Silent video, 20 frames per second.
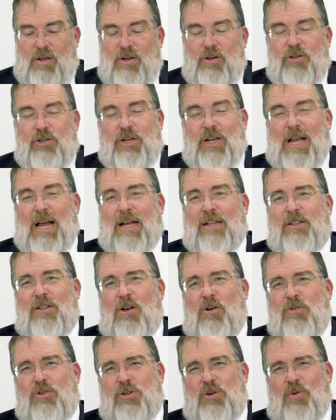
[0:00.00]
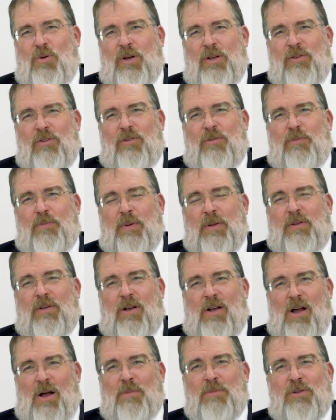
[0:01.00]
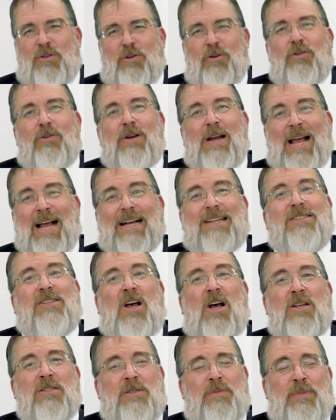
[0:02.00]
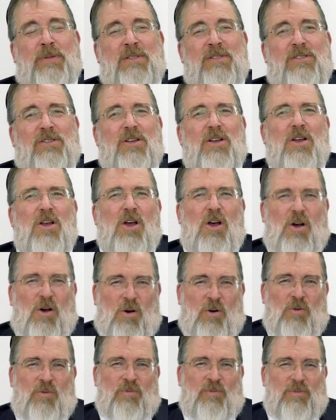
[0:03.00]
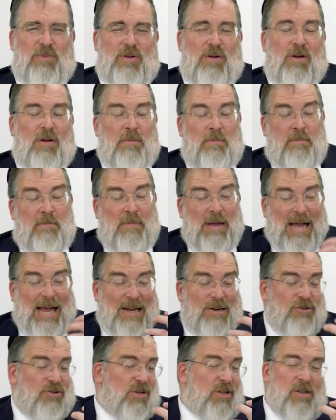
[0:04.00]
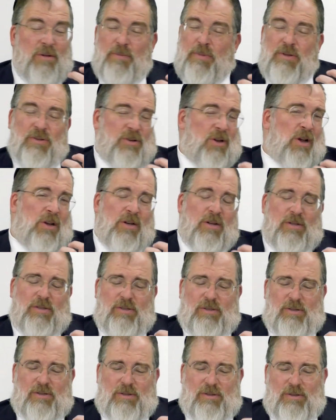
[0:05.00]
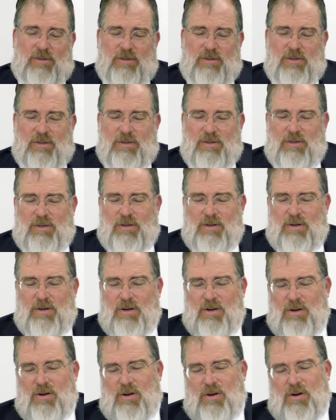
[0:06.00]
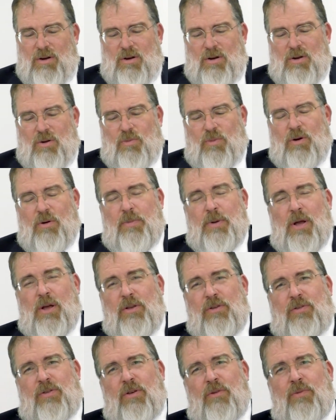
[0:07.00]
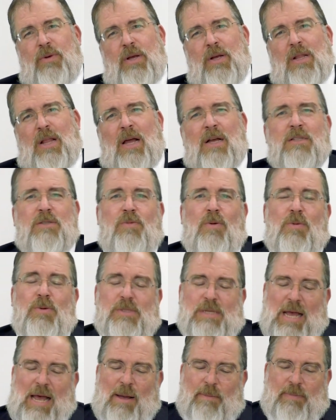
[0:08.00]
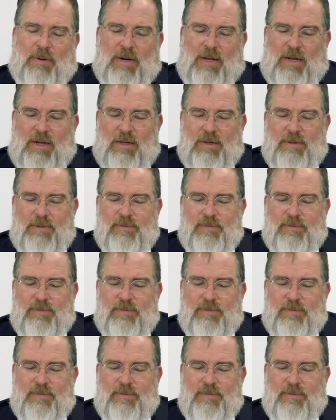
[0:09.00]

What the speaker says: She had no choice but to come to her ex-husband's home. Imagine the busyness. When Rabbi Yossi realized what was happening,